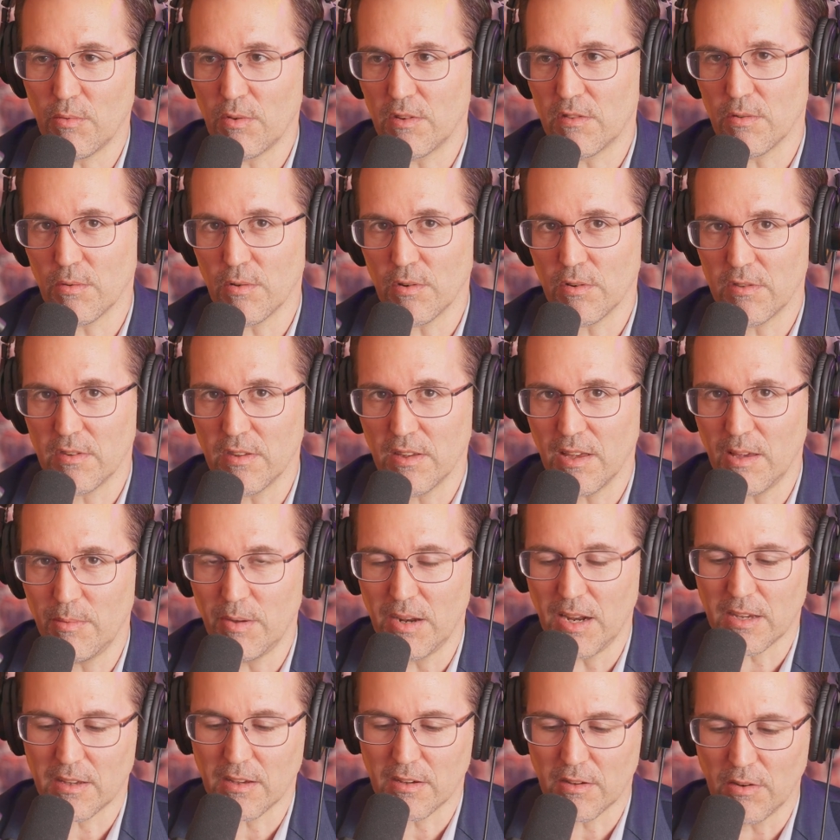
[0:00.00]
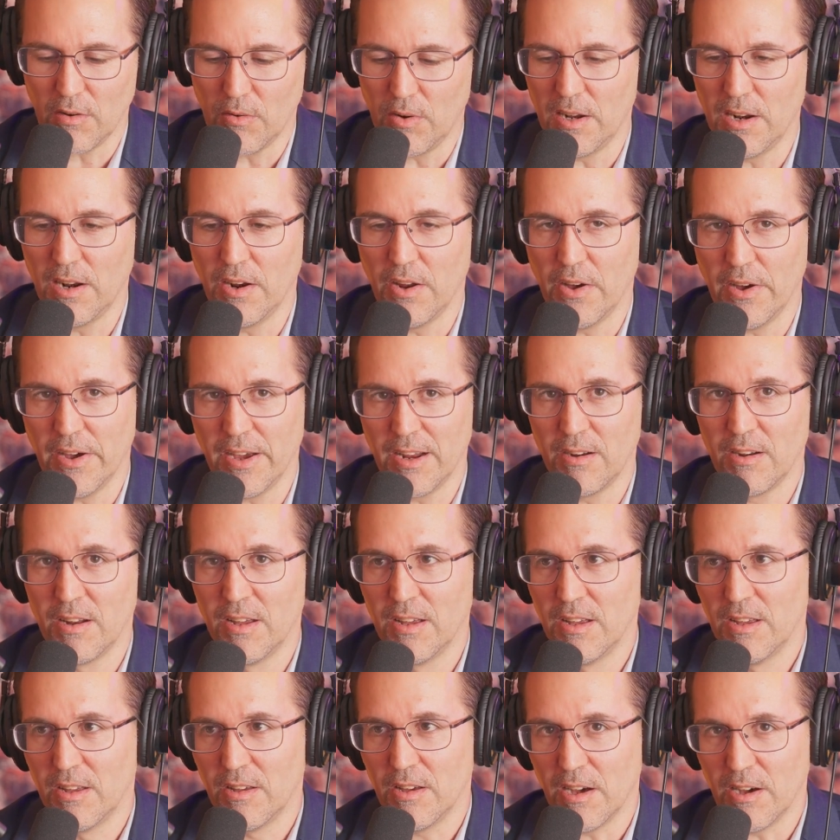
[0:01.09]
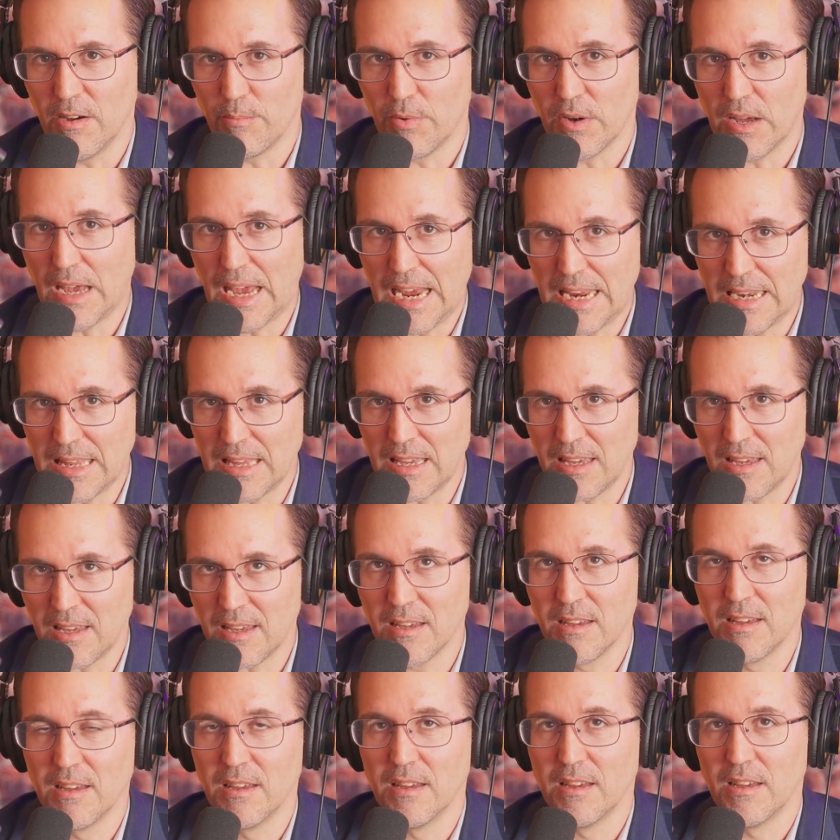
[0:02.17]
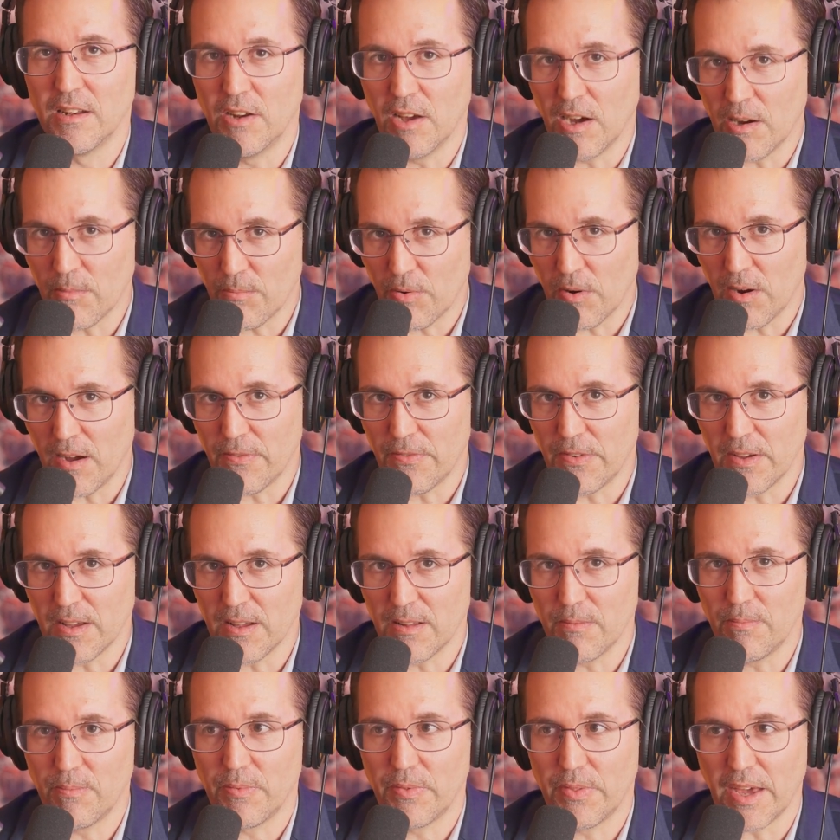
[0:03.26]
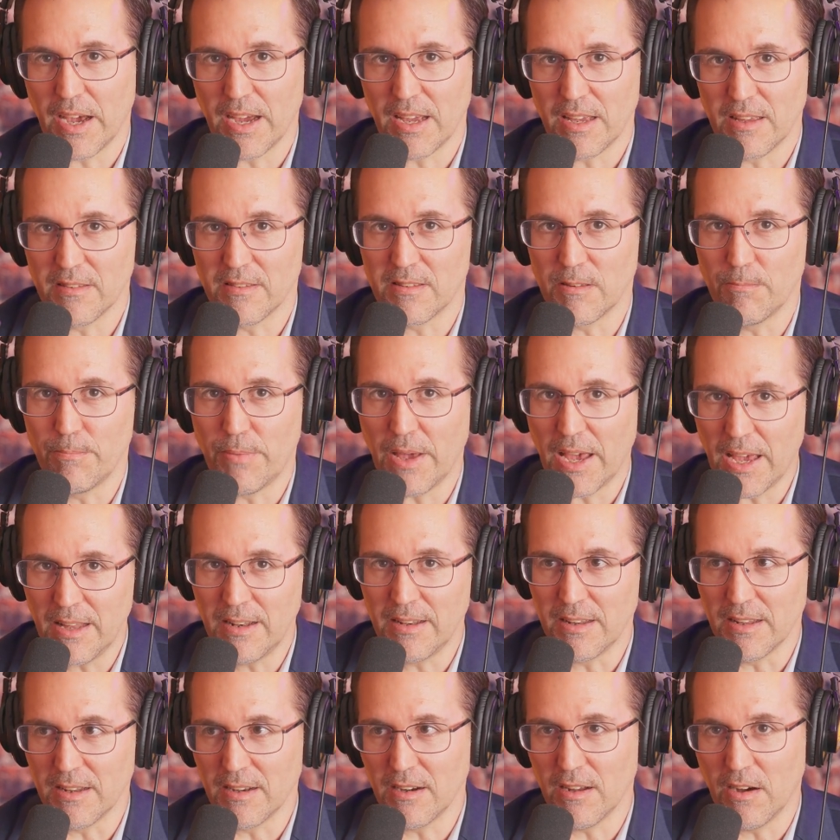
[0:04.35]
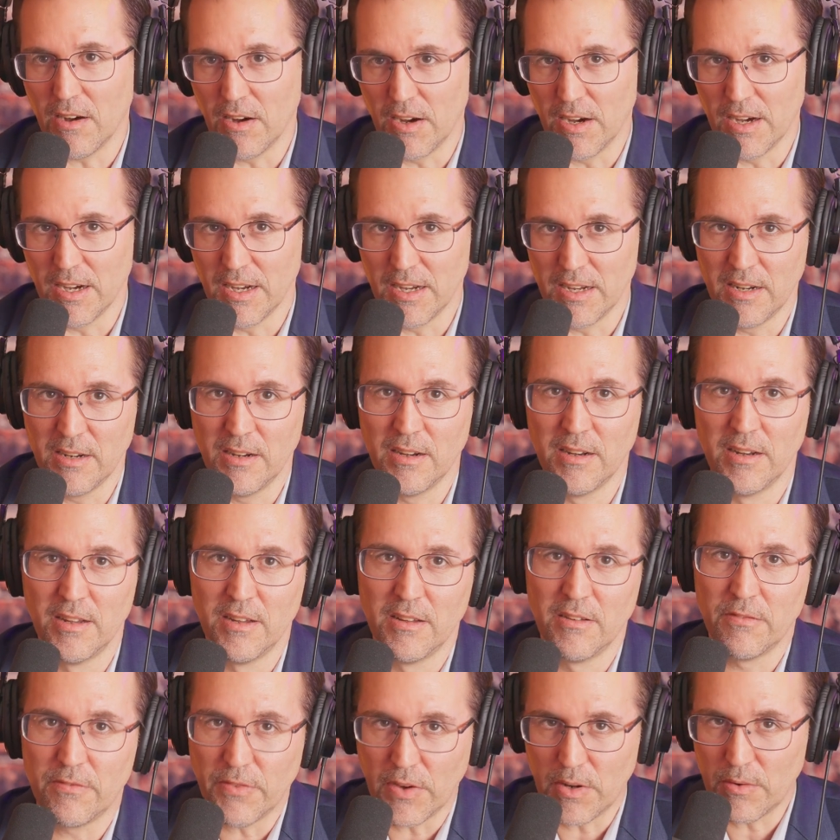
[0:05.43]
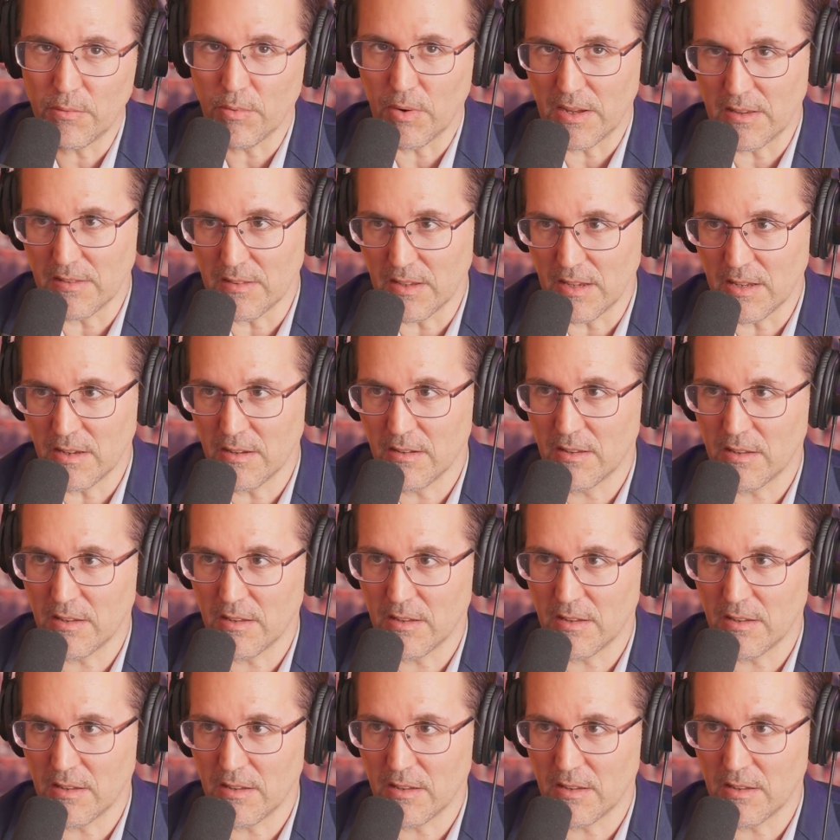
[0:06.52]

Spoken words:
resource. Yeah. I could go on and on. But any nonprofit that is dependent on fundraising,